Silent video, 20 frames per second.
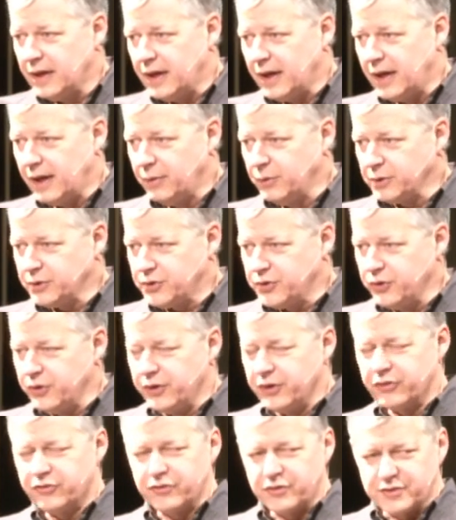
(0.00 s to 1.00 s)
I want you
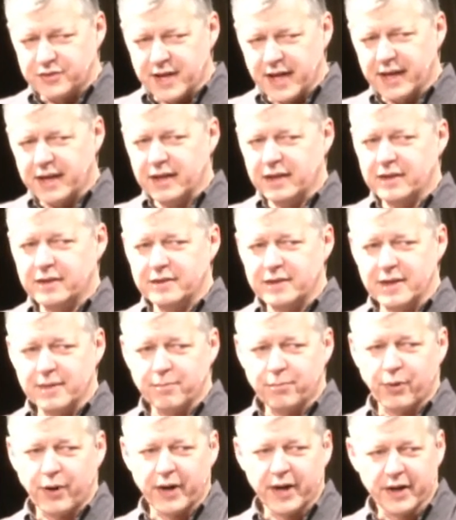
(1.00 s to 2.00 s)
just to take in a deep
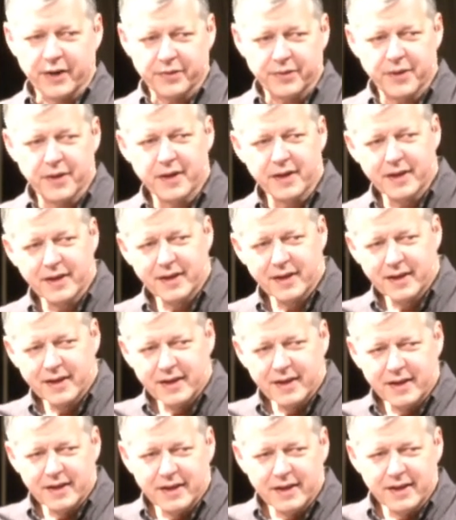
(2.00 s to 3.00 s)
breath
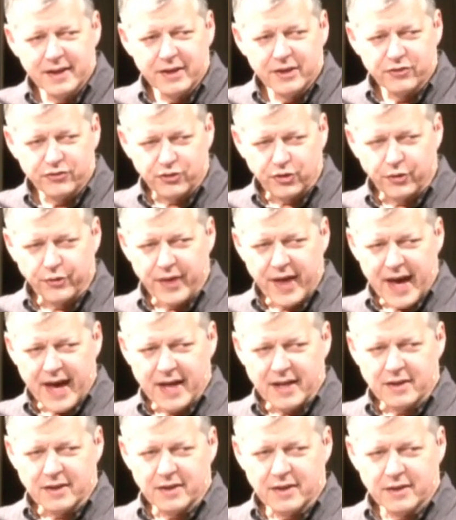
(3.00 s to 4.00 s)
so
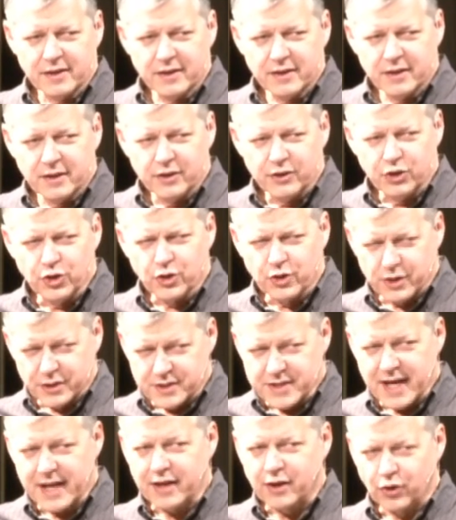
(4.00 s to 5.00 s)
that you can
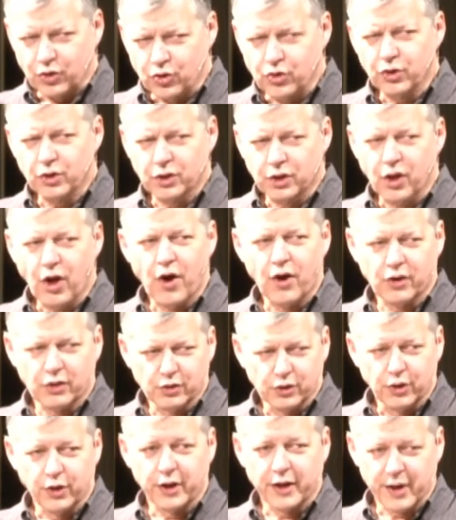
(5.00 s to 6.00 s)
take a good long
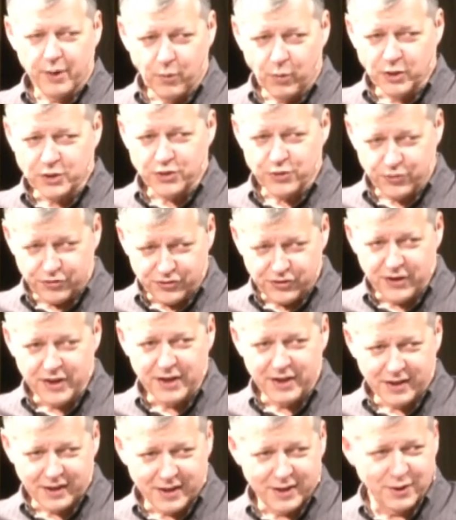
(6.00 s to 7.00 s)
look at what you're
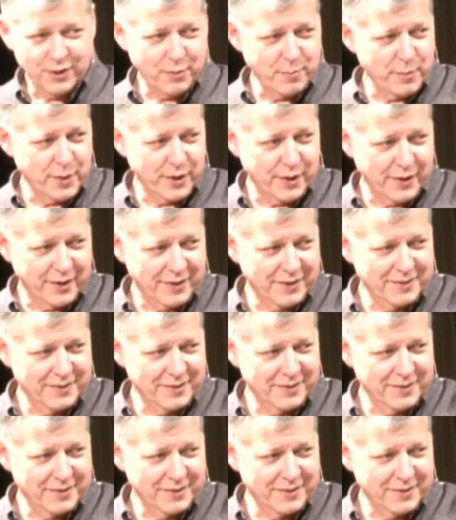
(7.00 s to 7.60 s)
seeing in the mirror.